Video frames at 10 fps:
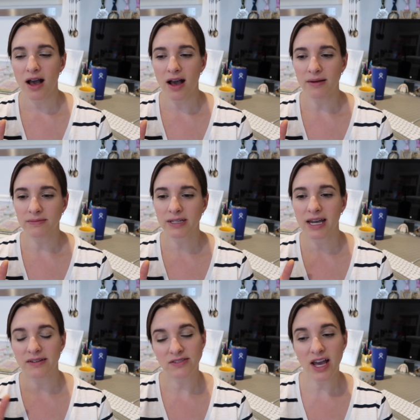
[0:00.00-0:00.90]
um,
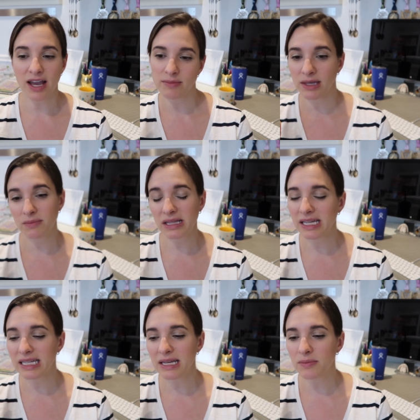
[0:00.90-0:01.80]
kind of timing
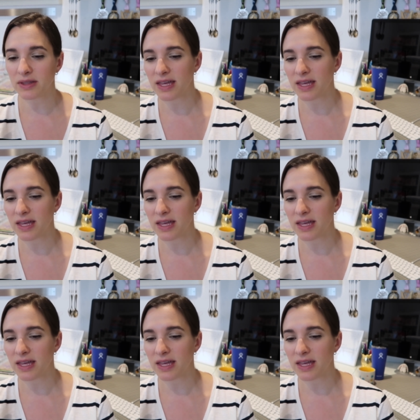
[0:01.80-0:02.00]
planning,